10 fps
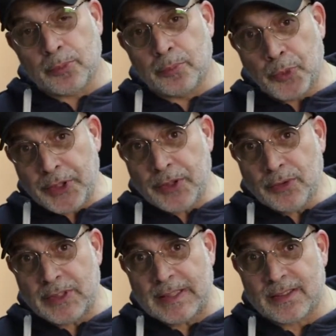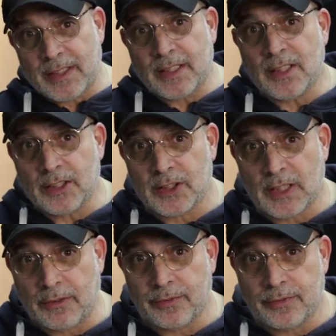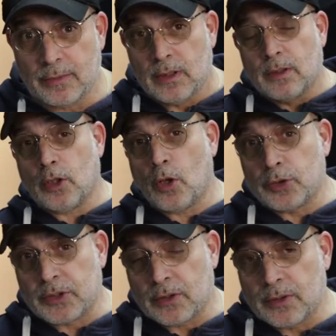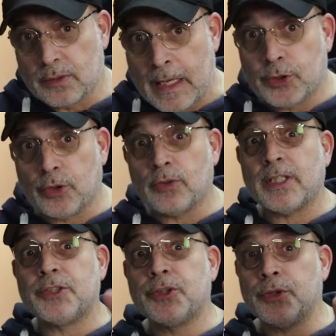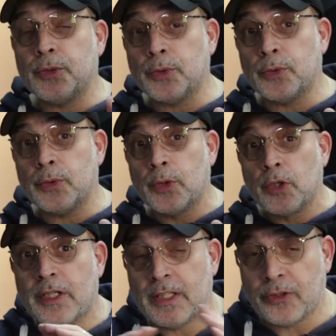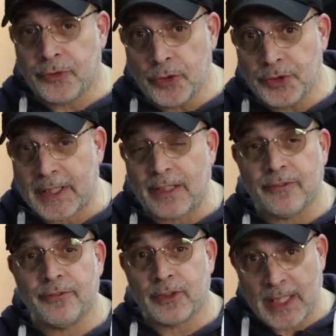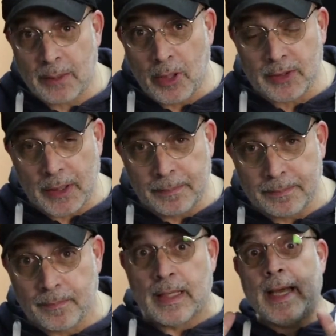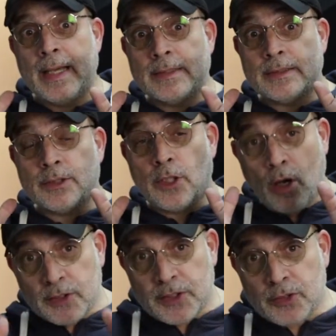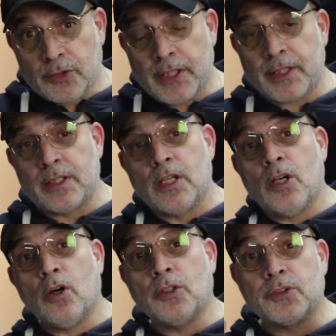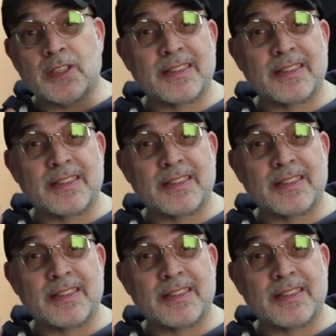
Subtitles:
to bring you these technical stuff closer so that you in the future can forget about them and concentrate on the